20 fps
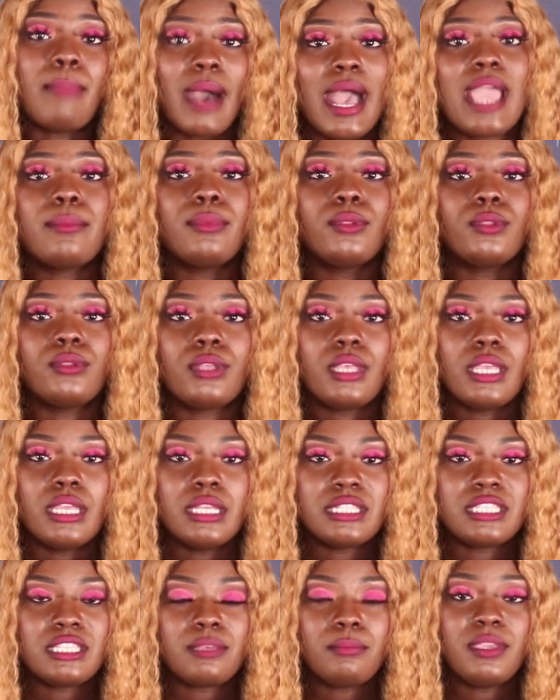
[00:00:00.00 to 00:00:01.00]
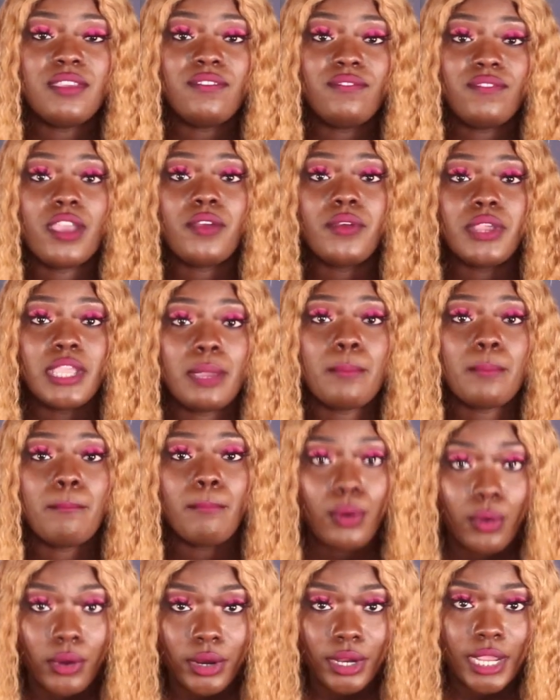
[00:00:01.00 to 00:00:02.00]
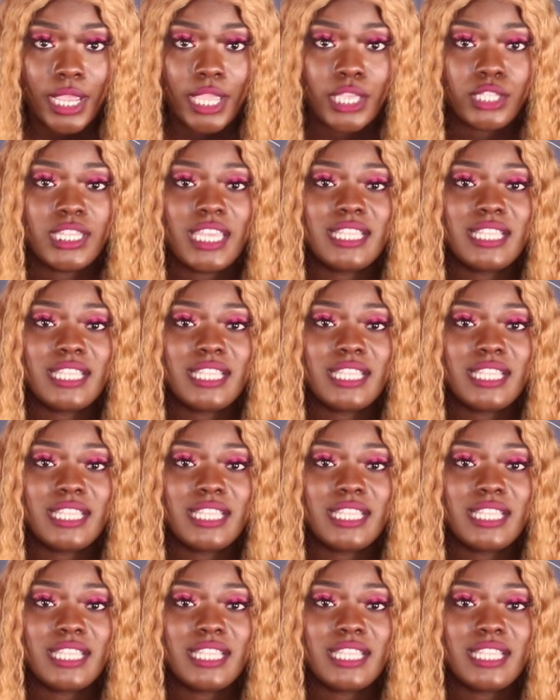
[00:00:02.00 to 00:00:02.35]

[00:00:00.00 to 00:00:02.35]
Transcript: Bible to be very important.